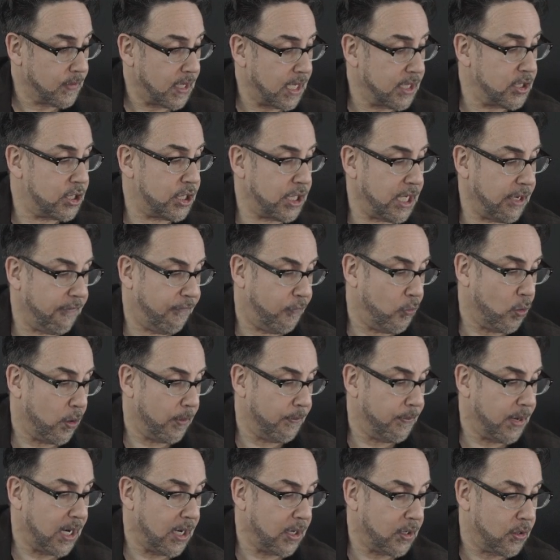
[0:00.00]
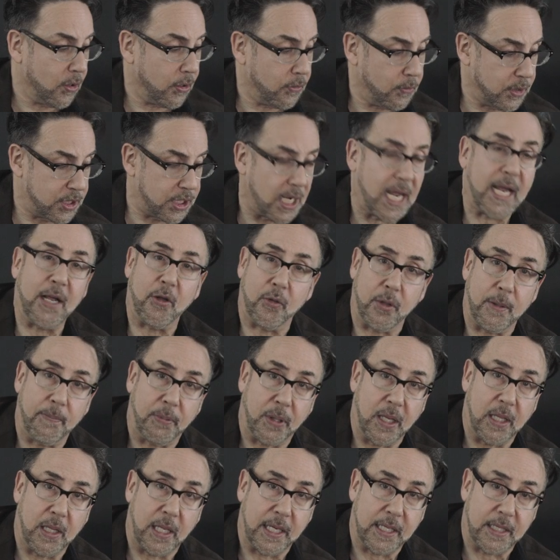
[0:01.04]
a G form bar chord, which I only
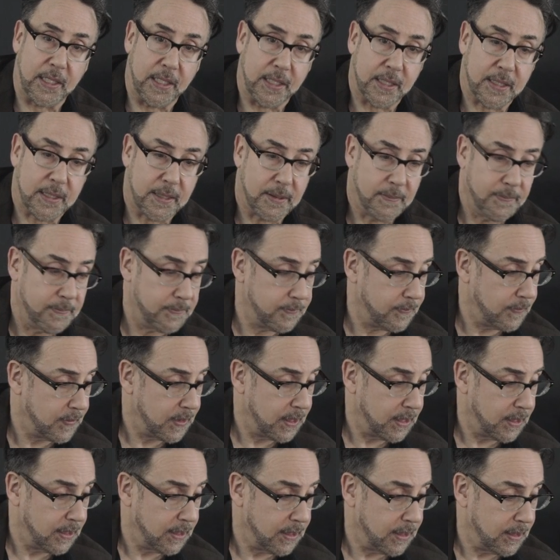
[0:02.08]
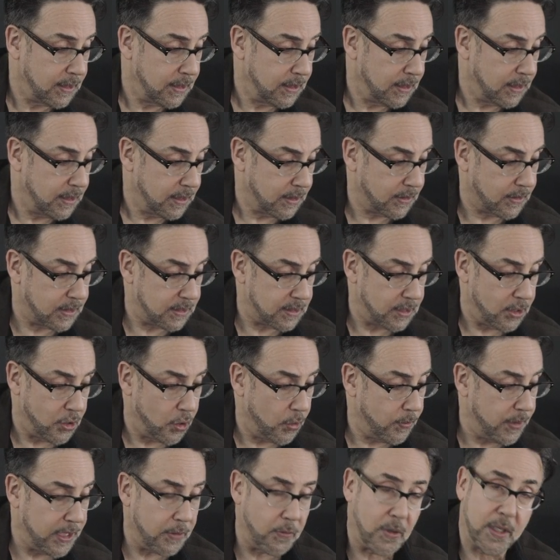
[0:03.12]
play like this, because
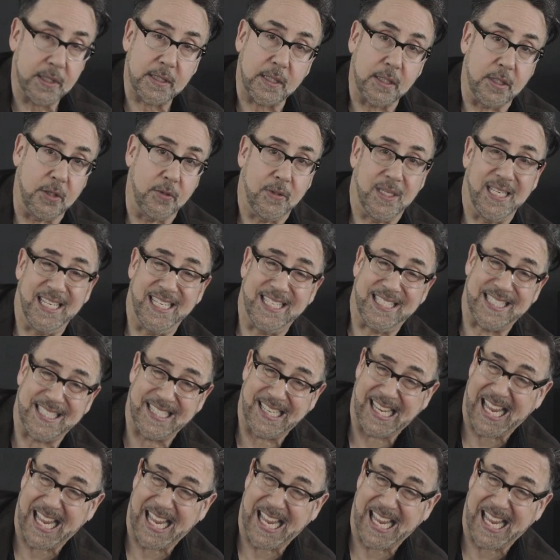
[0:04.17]
nobody wants to do this.